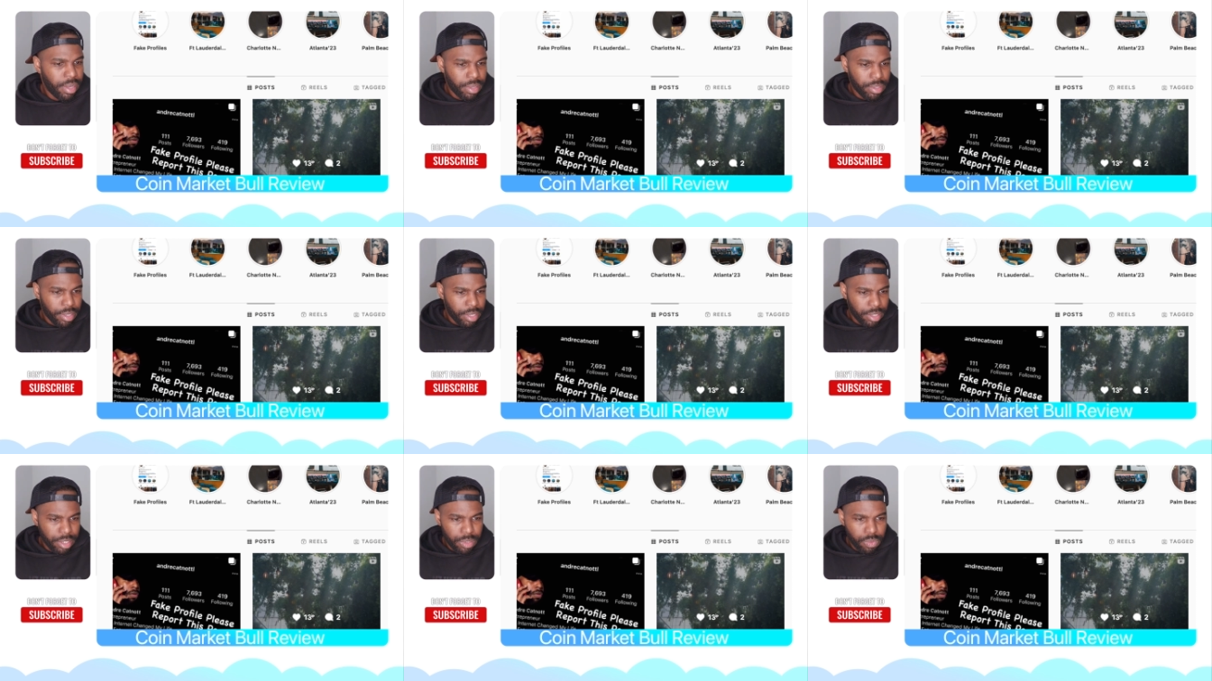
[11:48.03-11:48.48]

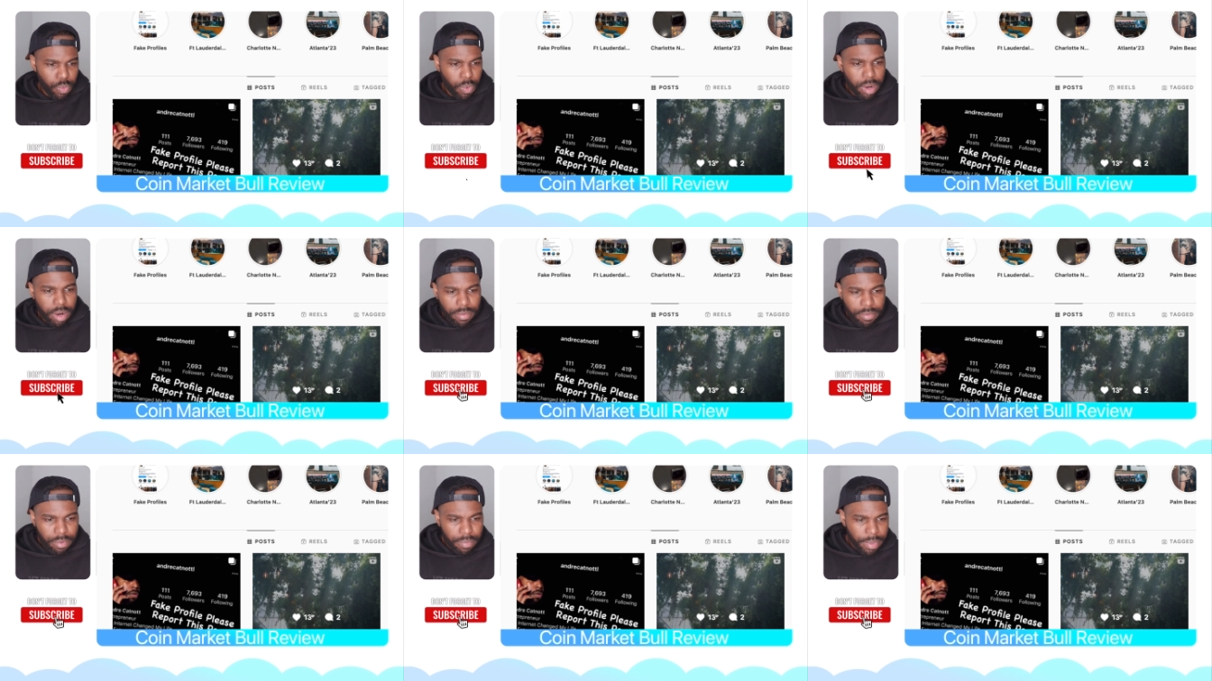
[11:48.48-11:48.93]
This is one
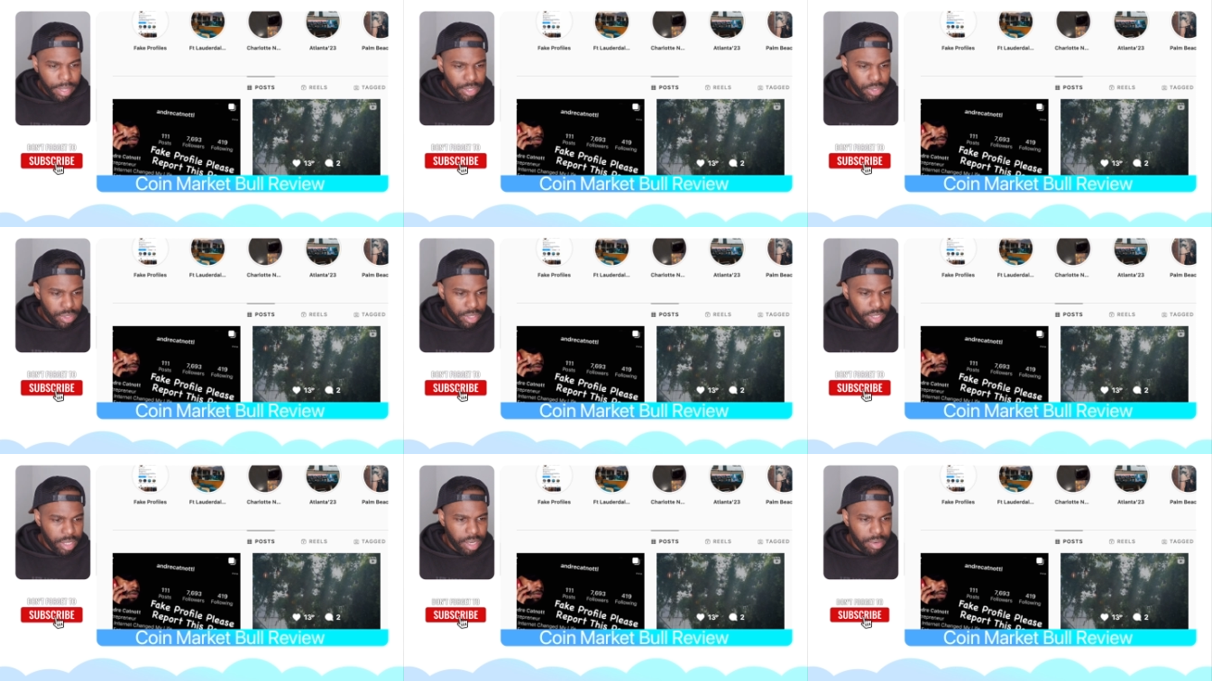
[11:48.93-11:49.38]
of them that you're
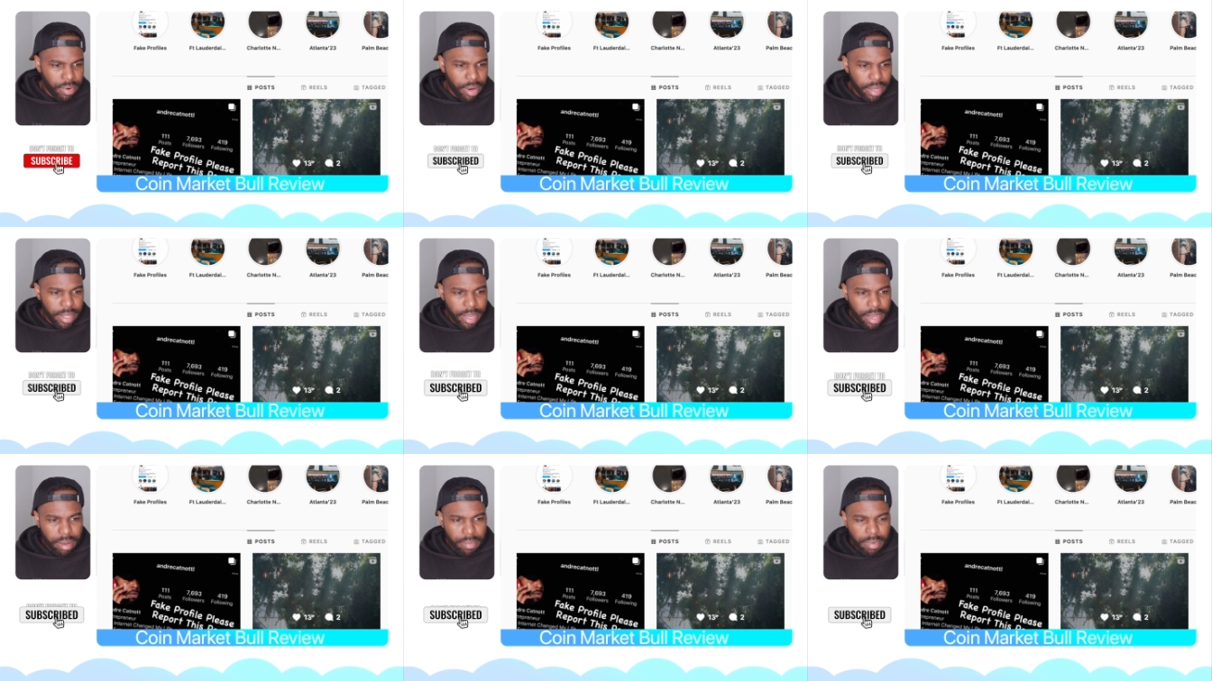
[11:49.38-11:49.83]
seeing right
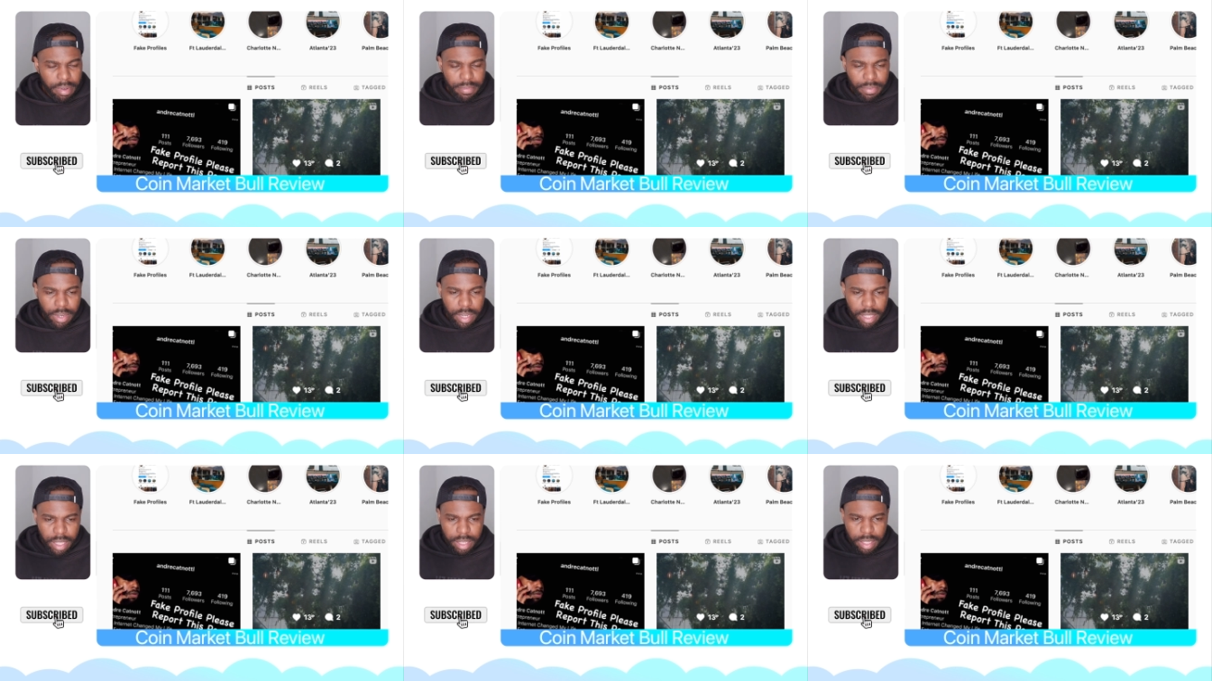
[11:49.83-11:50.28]
now. But if you
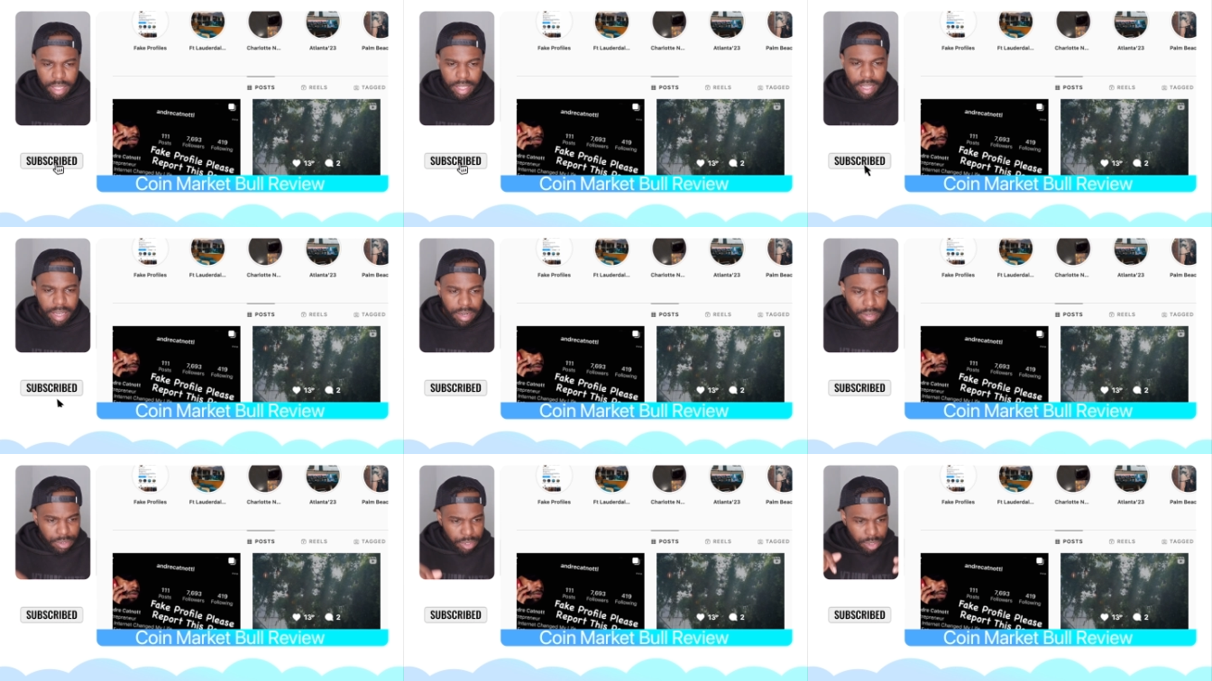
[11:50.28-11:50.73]
click the
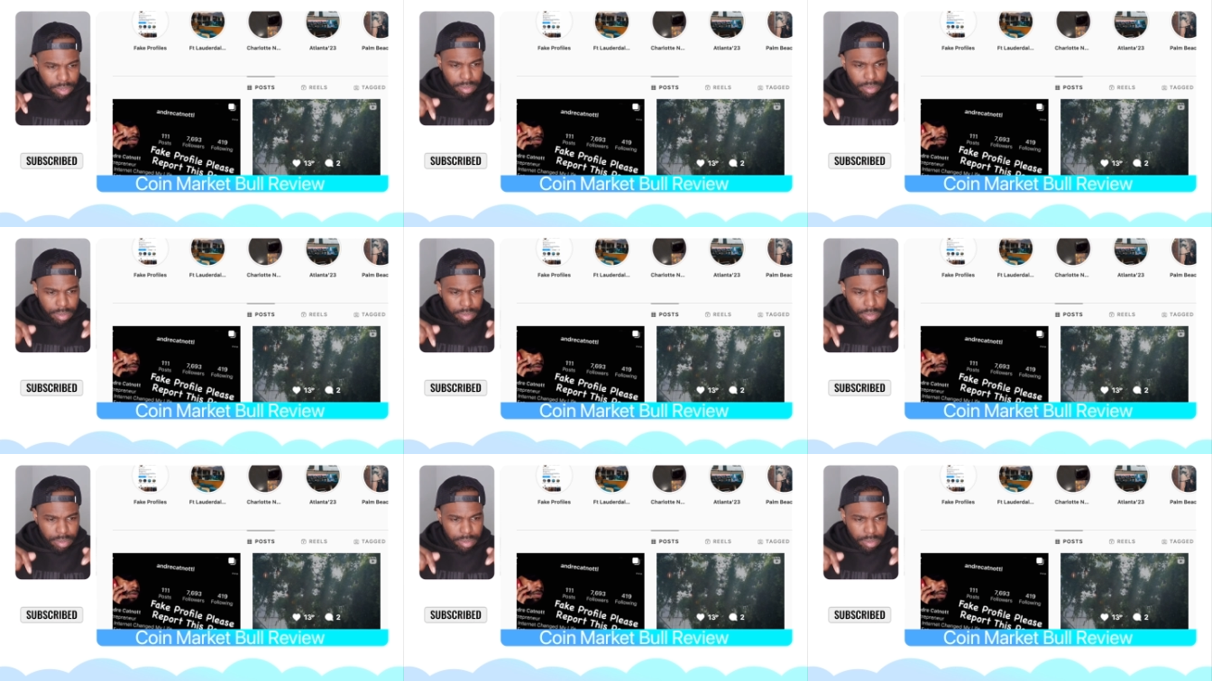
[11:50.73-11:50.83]
link in the